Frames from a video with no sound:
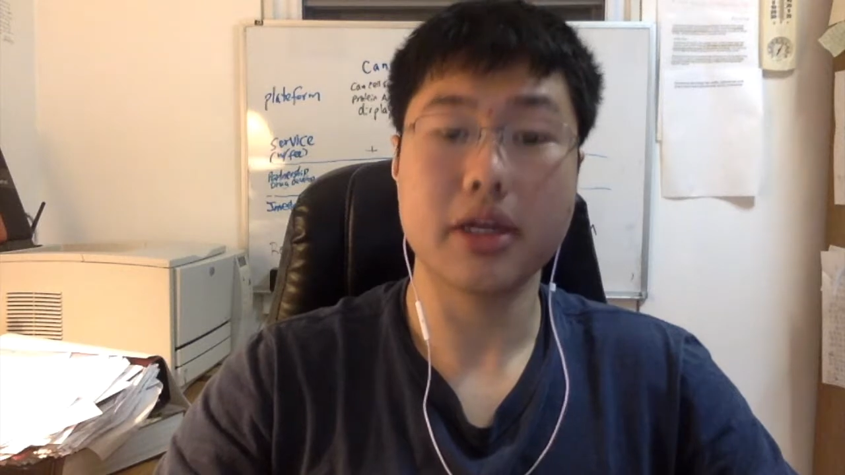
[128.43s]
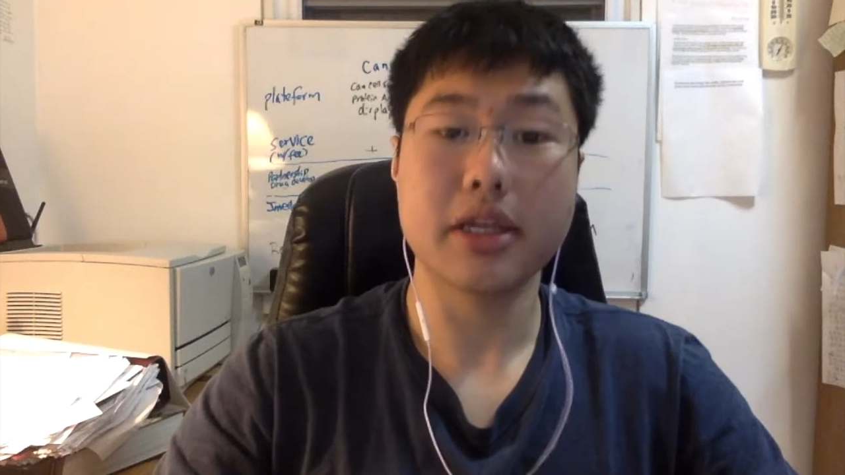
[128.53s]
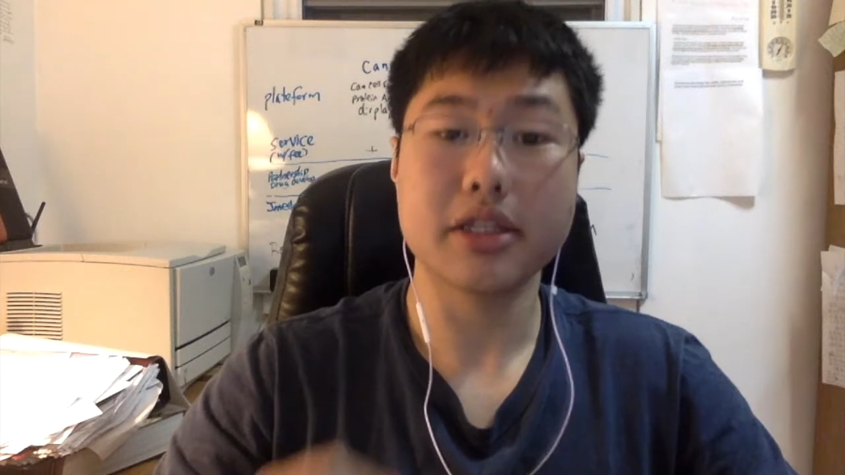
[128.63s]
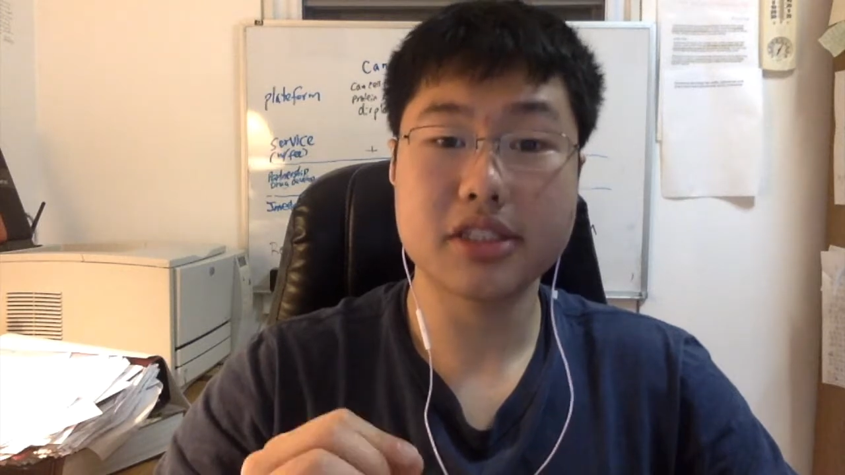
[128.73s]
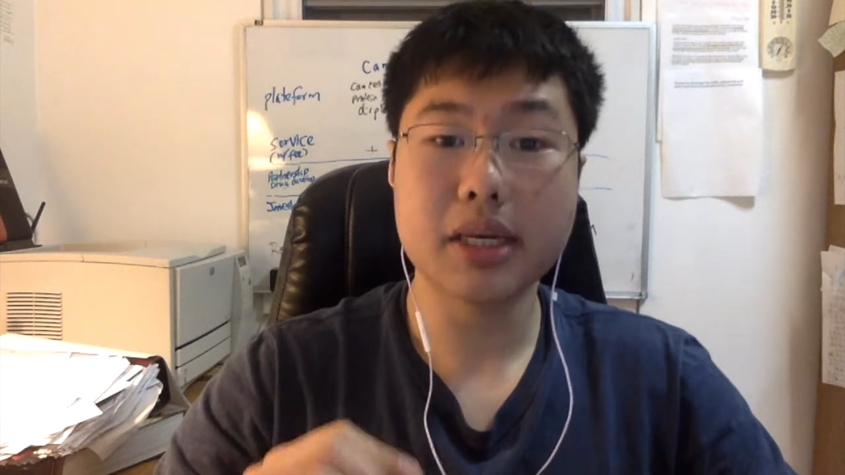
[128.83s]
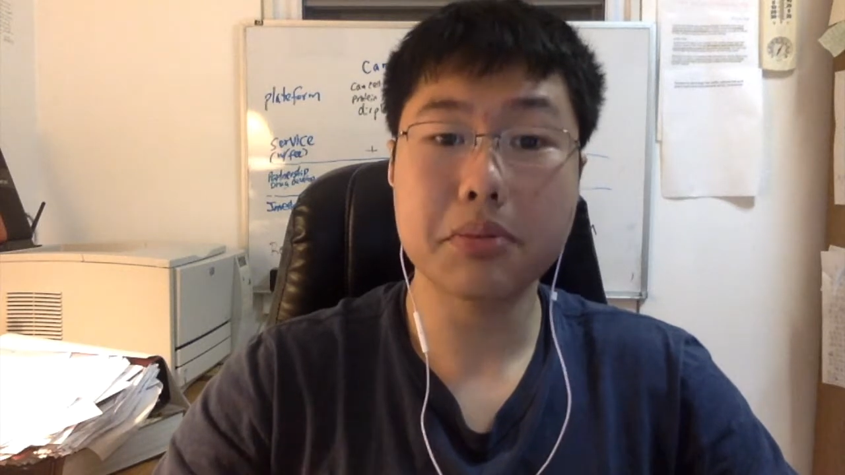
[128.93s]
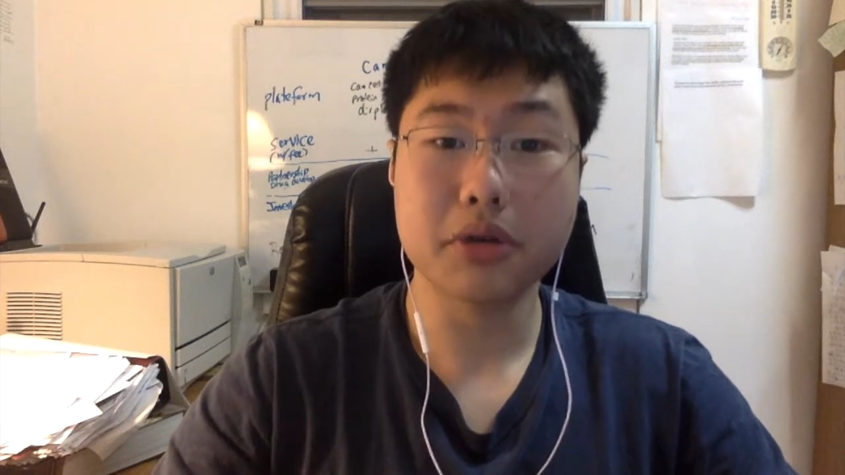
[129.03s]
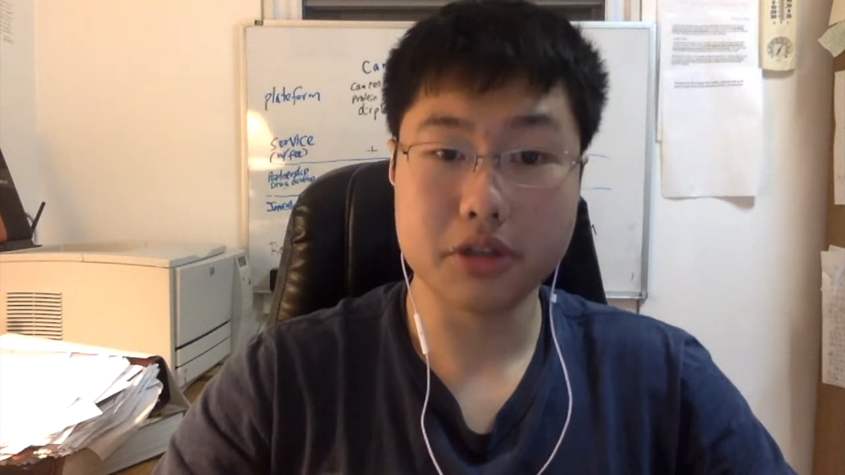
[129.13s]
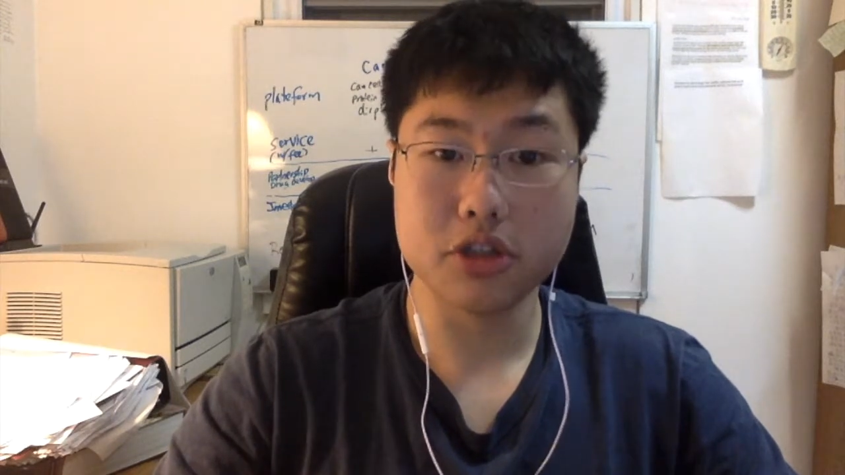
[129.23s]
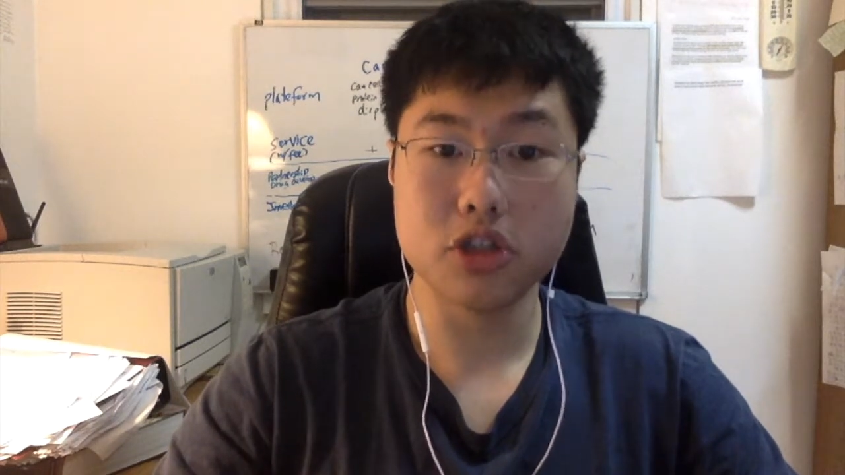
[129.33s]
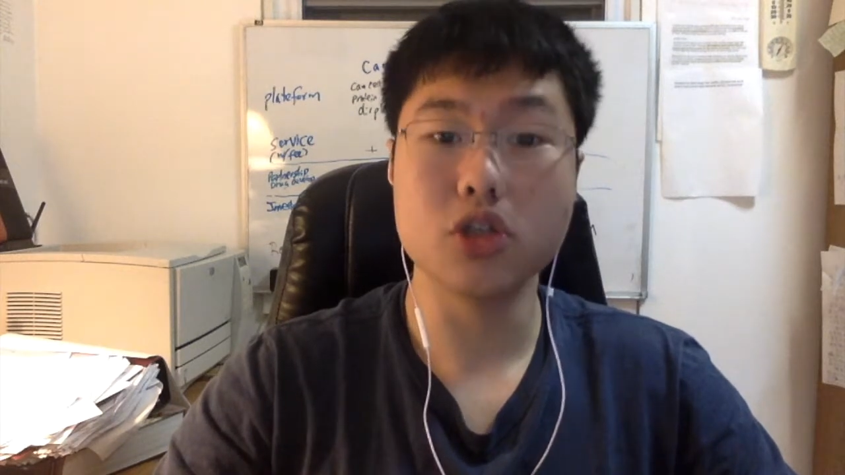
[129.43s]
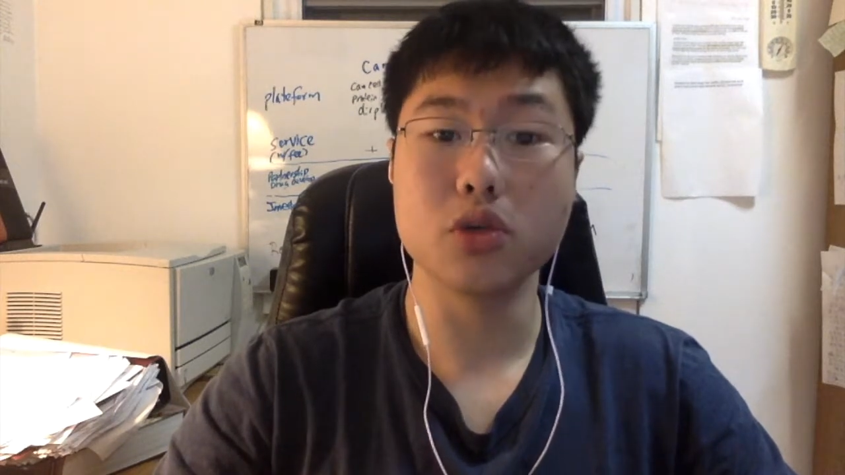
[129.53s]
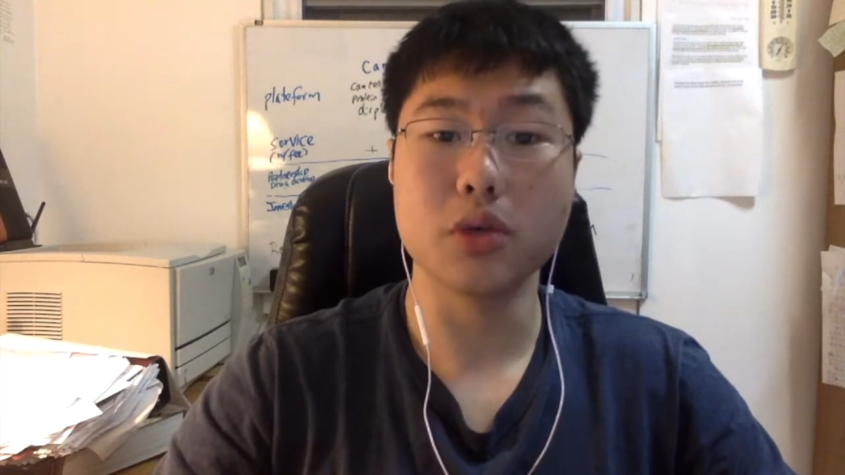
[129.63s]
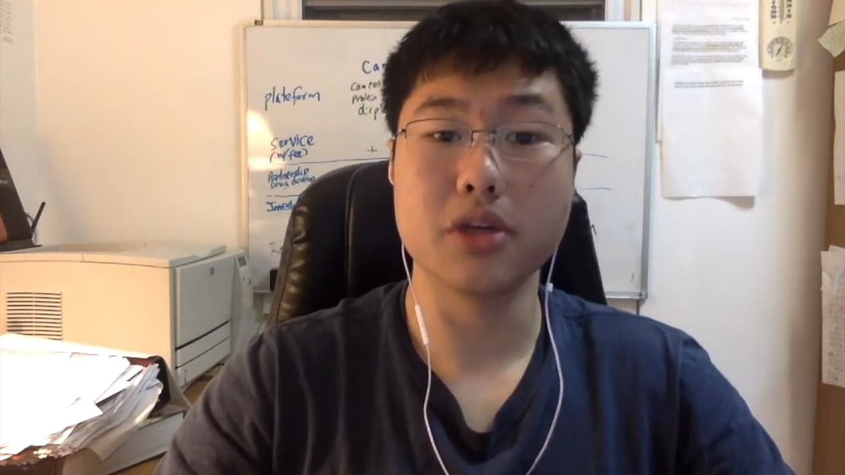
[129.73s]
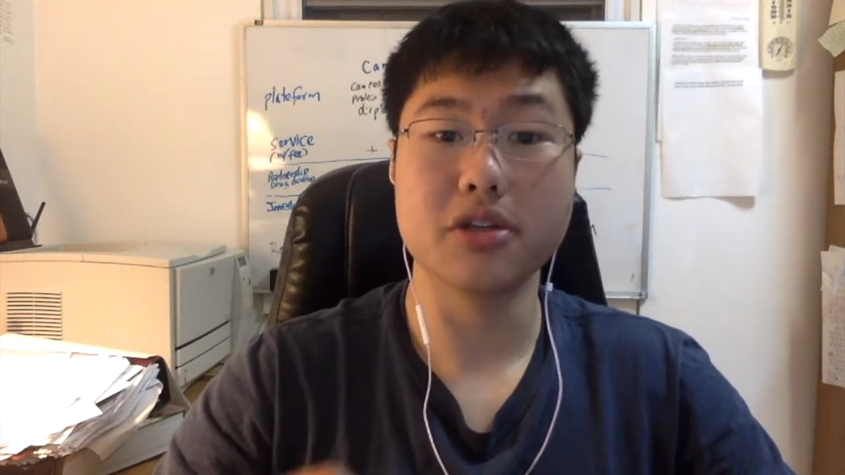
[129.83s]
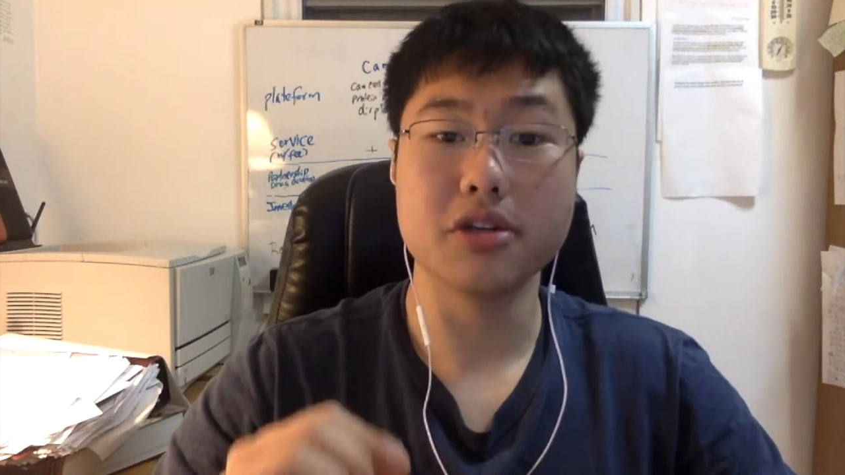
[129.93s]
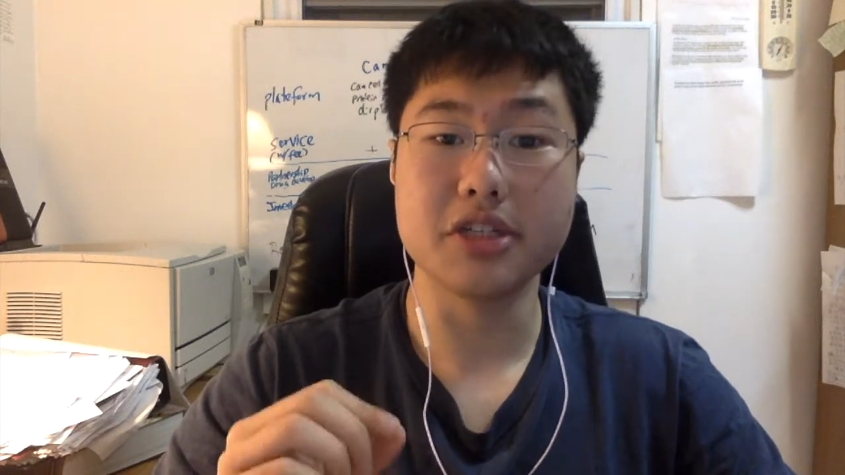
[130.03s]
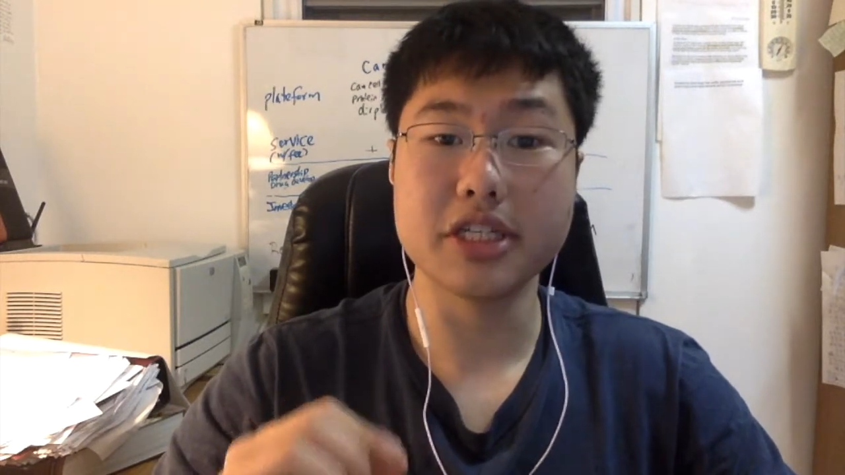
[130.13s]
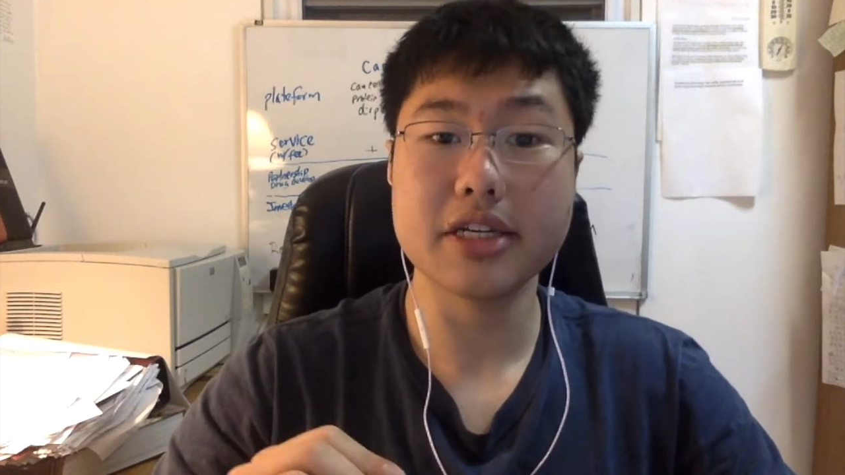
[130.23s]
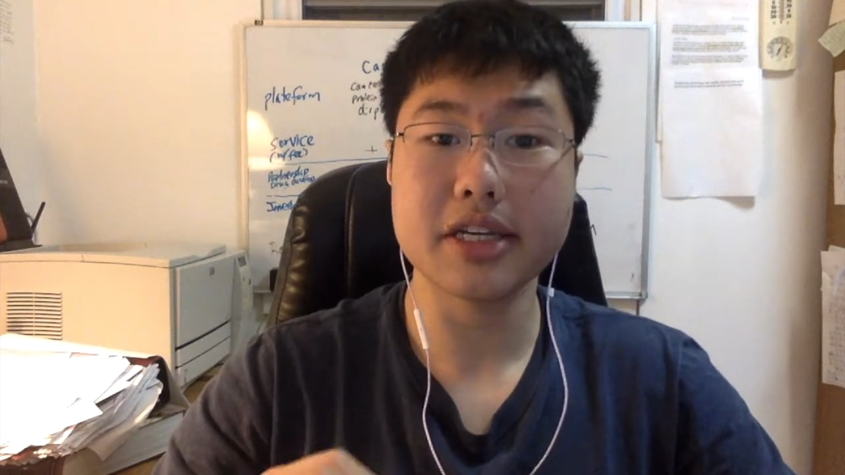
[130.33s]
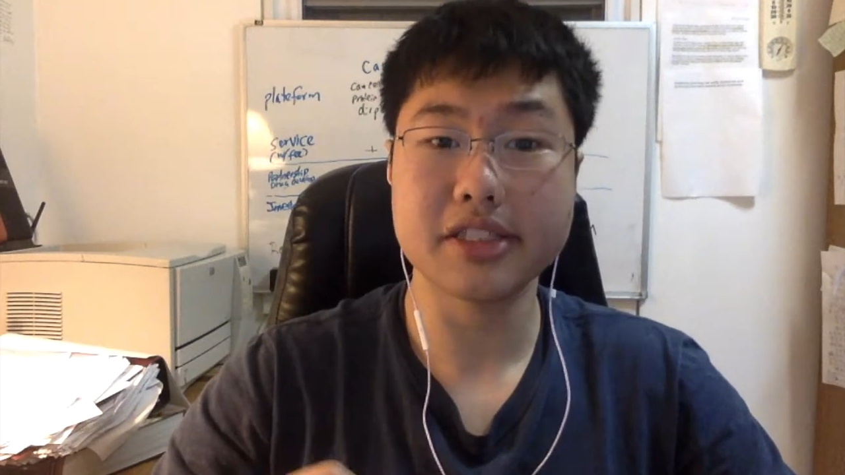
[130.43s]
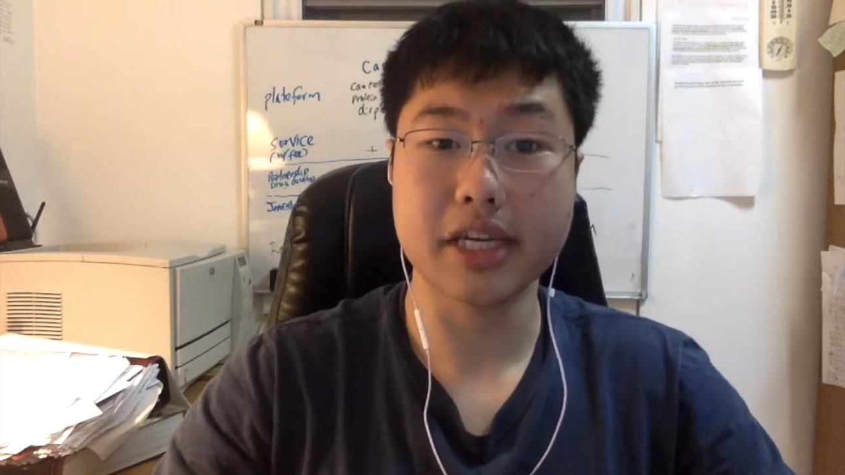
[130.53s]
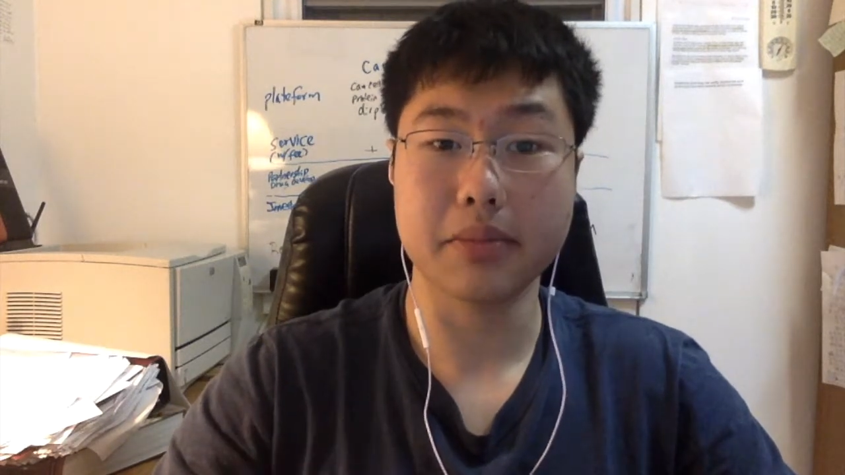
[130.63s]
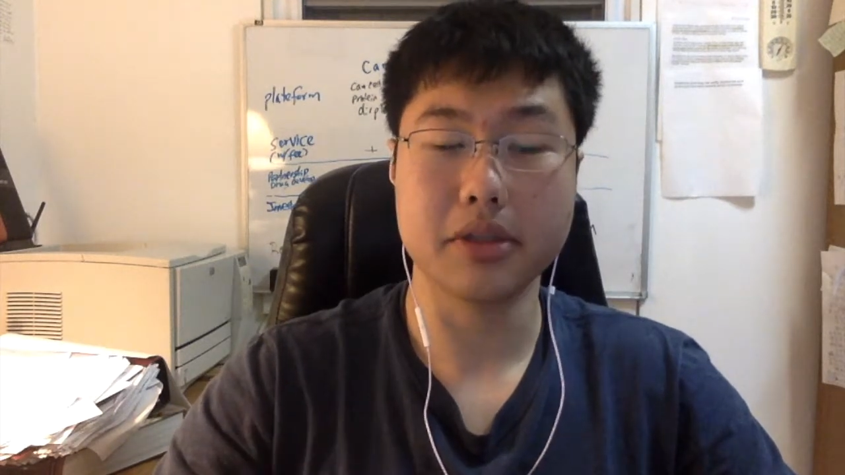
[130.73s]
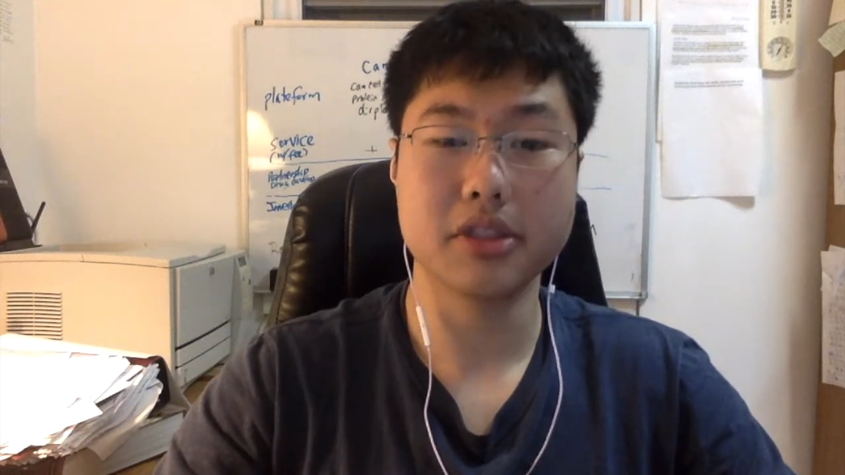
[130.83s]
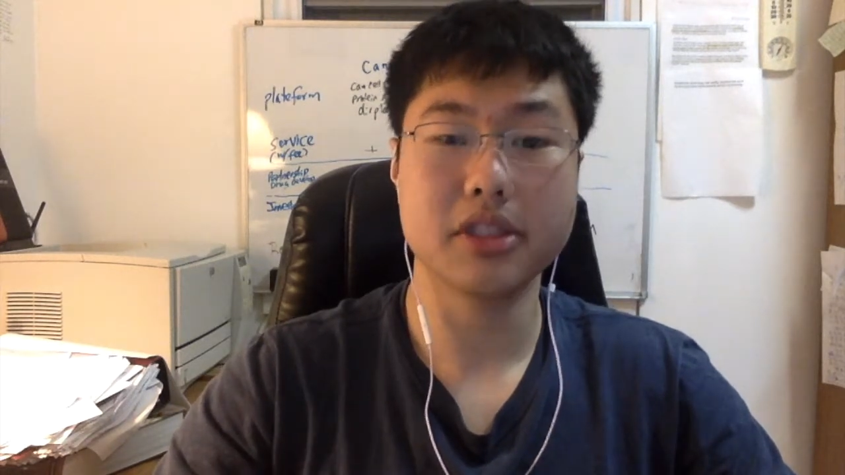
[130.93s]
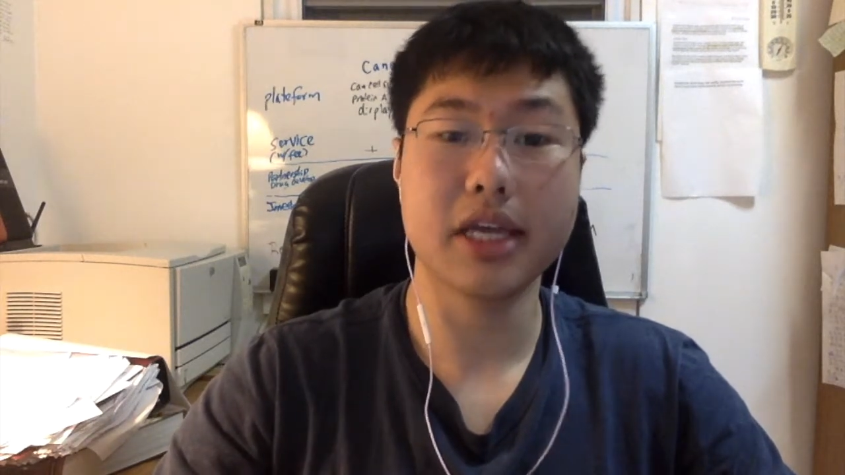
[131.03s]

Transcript: and separate the two into their DNA segments